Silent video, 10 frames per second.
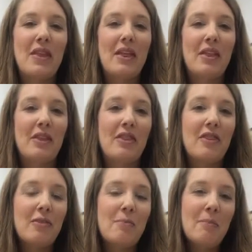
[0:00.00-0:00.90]
And the
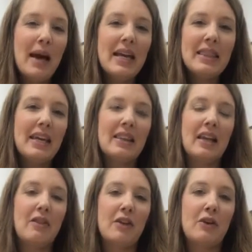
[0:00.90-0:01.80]
main thing
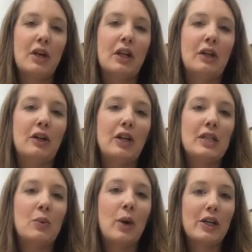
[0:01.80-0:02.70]
that I think they're going to learn
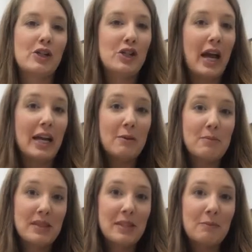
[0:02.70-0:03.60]
is what
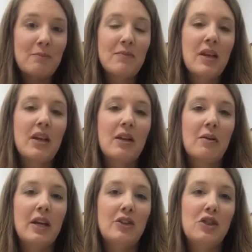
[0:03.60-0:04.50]
shapes
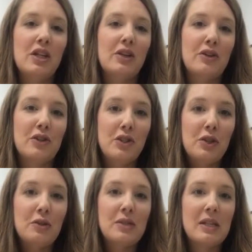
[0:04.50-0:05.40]
engineers
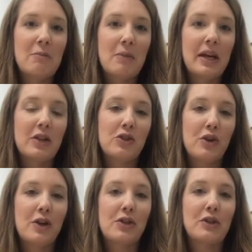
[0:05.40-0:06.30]
use to make
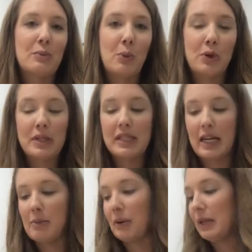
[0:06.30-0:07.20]
structures more
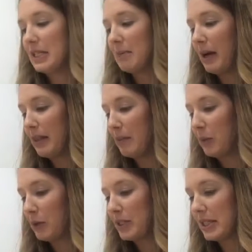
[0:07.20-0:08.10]
stable and to make them
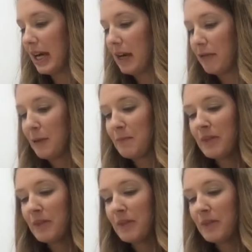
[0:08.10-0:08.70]
more safe.